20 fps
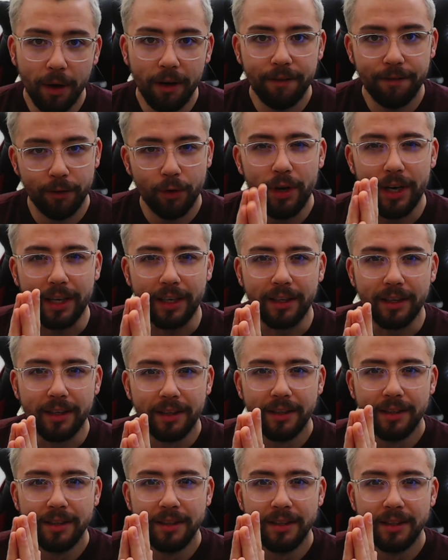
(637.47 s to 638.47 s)
You are free.
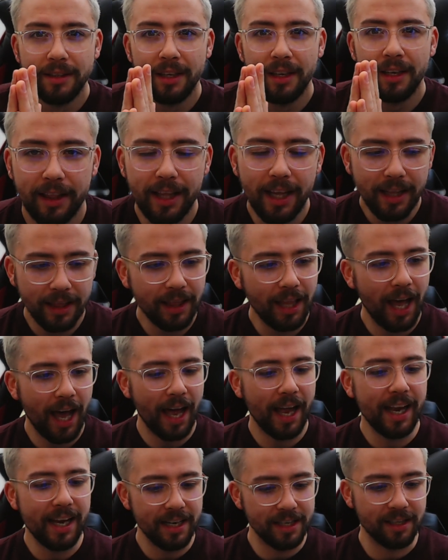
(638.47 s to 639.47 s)
I think
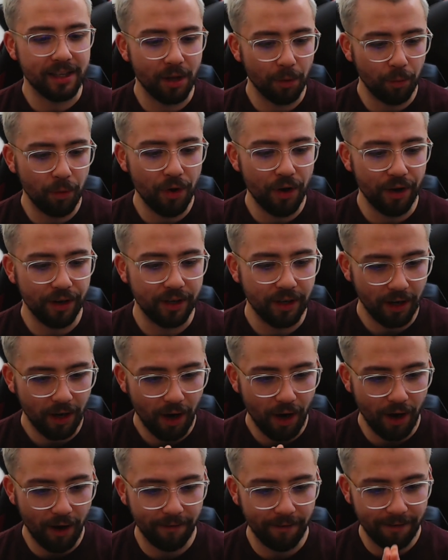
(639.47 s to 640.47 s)
that is the word
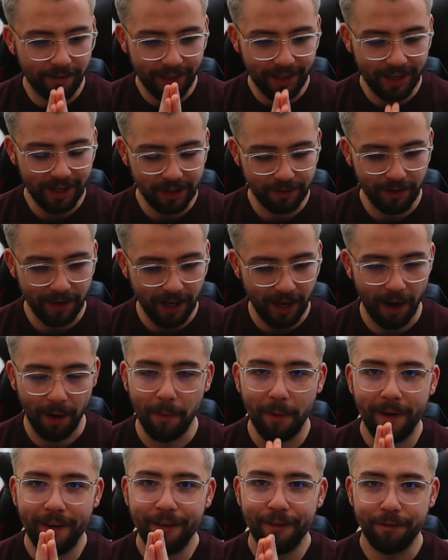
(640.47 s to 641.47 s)
of this
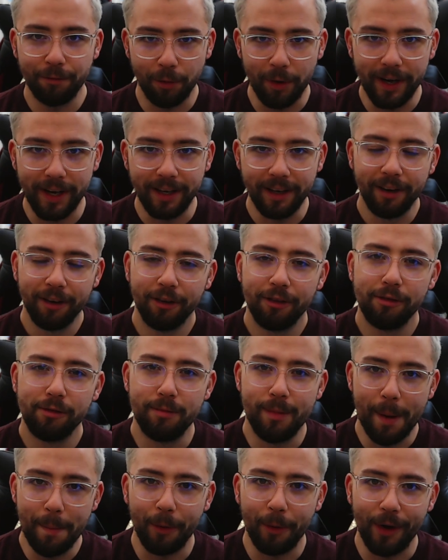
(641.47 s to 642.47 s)
video. Free.
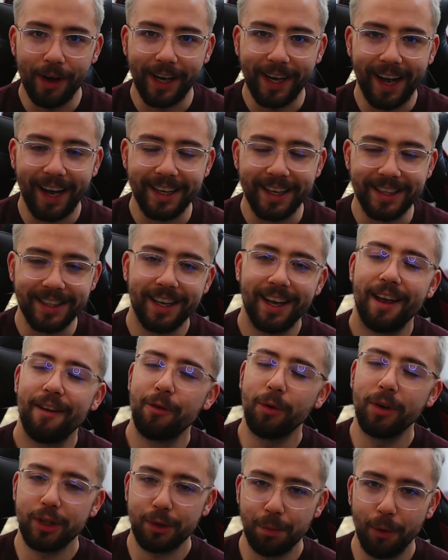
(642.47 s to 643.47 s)
Remember it, guys. If
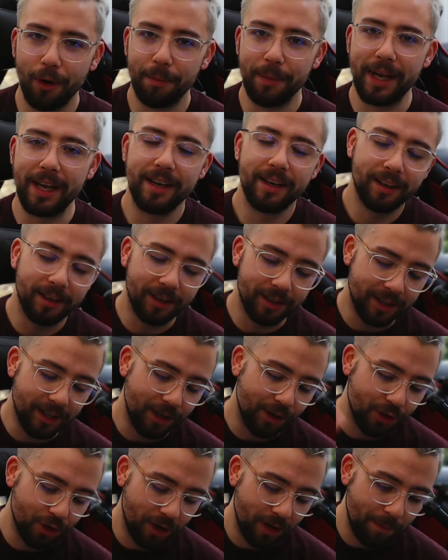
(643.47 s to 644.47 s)
you want to support me,
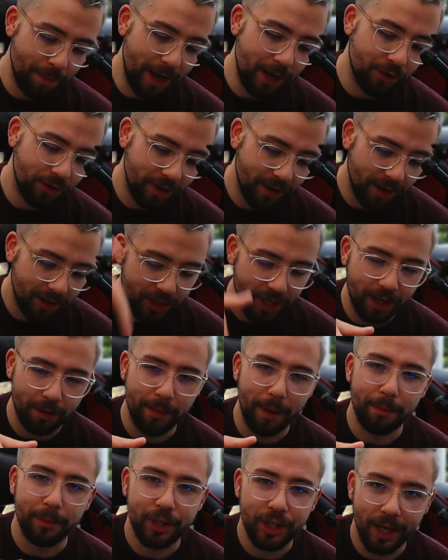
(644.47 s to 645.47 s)
consider joining Patreon,
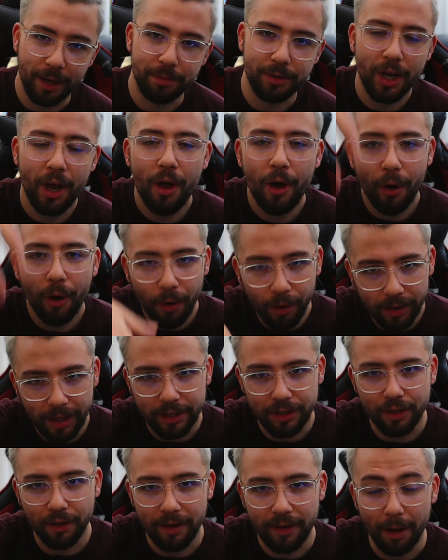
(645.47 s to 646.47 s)
channel memberships, all
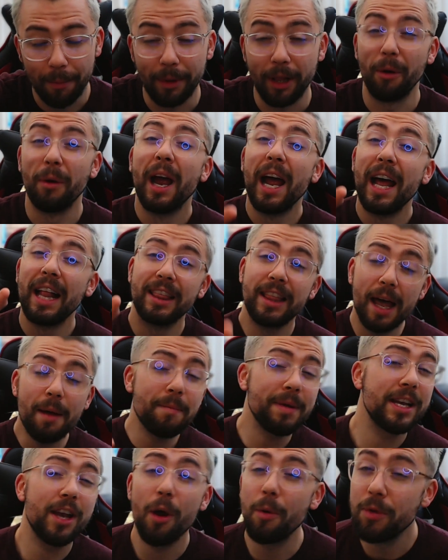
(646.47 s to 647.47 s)
that stuff down below.
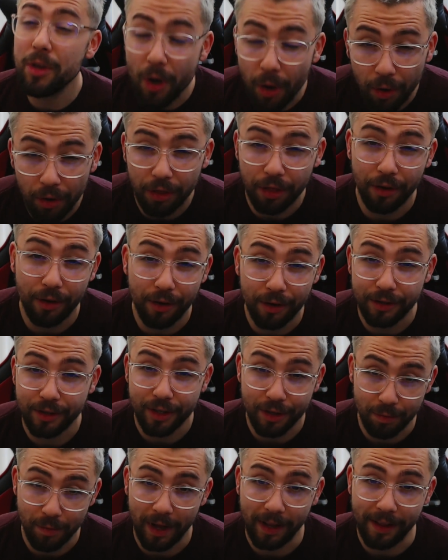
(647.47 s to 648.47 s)
Let me know your
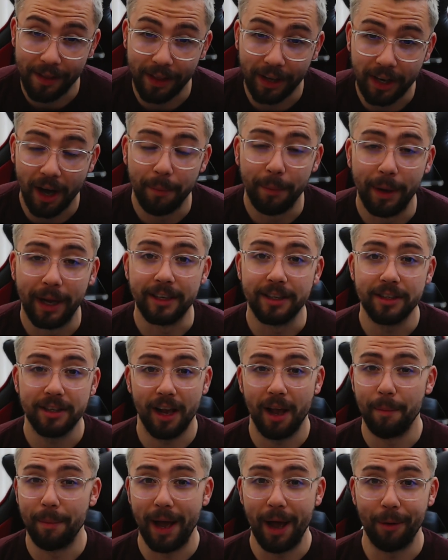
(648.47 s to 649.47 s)
thoughts as well in the
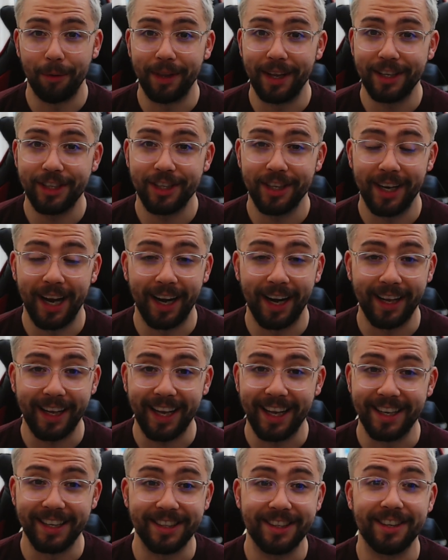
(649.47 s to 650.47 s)
comments about this
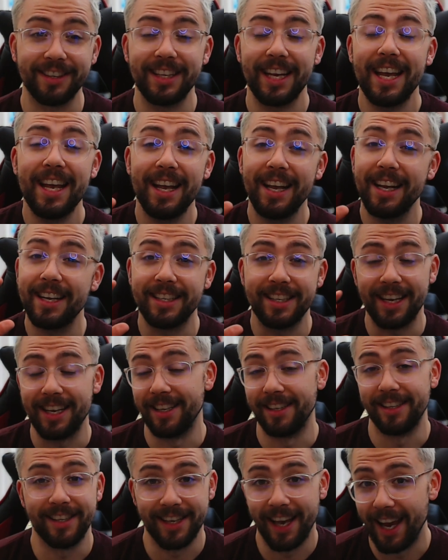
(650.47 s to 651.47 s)
shenanigans, because it is
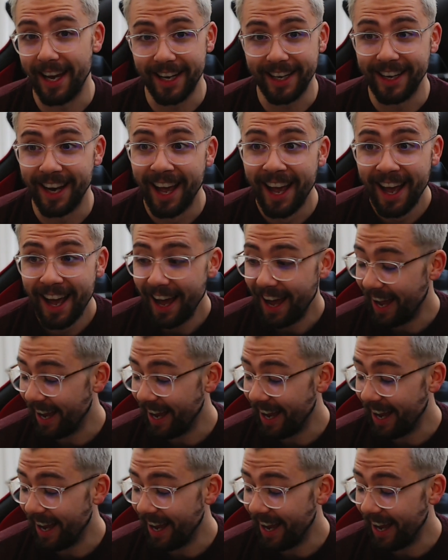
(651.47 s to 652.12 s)
insane.